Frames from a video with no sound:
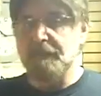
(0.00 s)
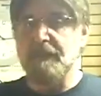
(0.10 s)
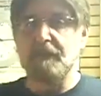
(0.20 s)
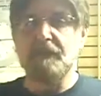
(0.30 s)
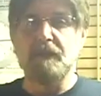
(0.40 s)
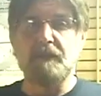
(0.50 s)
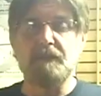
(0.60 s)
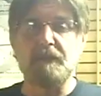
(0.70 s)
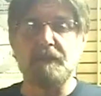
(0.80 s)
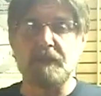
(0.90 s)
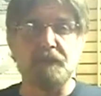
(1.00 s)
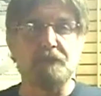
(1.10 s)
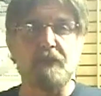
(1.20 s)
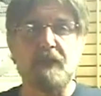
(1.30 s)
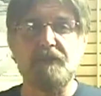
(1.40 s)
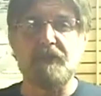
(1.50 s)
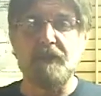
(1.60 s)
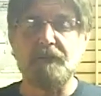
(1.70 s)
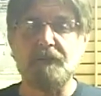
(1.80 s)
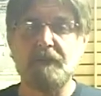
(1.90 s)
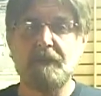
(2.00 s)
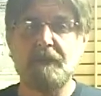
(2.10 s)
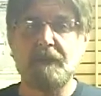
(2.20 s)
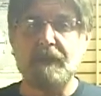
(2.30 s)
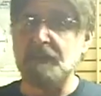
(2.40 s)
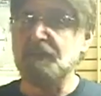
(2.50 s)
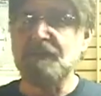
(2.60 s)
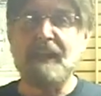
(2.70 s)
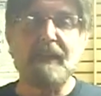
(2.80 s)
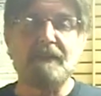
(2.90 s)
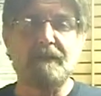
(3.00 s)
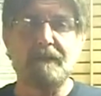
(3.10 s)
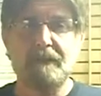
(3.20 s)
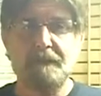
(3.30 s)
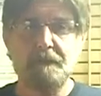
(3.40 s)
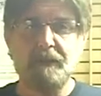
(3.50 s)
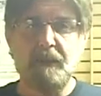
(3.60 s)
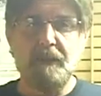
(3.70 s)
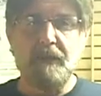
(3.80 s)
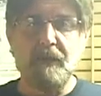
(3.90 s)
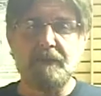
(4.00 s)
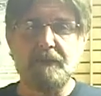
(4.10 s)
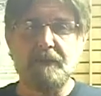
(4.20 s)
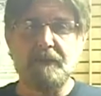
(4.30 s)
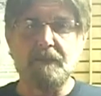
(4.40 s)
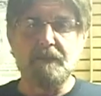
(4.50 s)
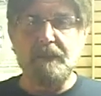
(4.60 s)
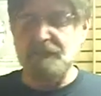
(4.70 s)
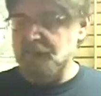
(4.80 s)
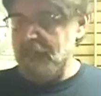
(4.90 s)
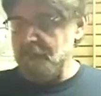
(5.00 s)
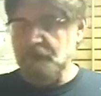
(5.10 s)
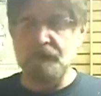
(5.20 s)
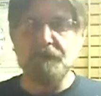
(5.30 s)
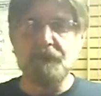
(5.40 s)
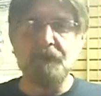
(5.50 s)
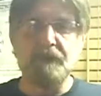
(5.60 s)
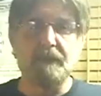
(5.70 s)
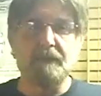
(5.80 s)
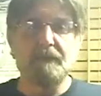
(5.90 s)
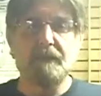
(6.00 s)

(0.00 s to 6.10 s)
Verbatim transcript: think there is another process extant that is capable of doing